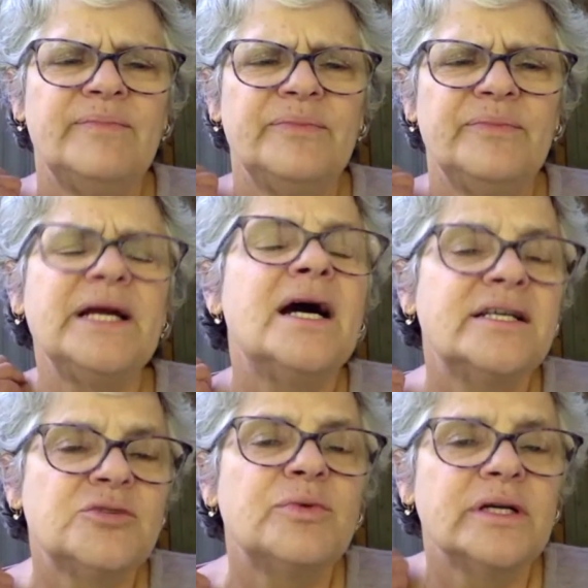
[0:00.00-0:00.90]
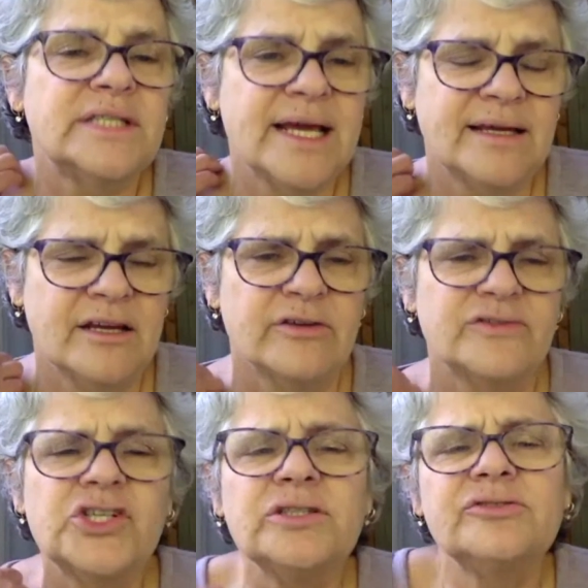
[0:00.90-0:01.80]
because we're taking care
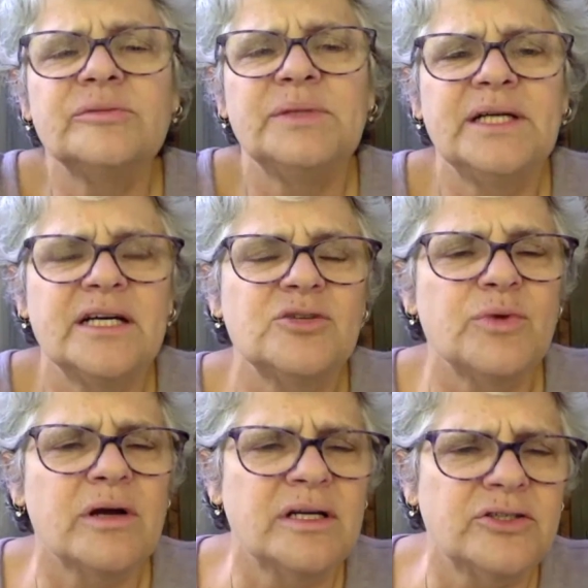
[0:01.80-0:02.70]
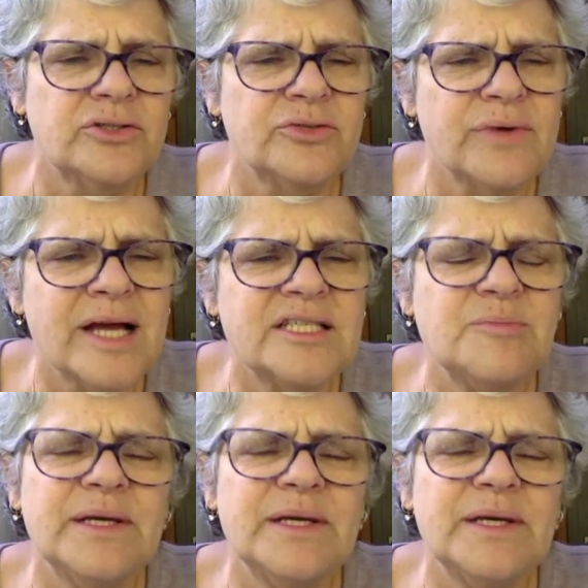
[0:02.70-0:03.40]
of children, because we're under duress,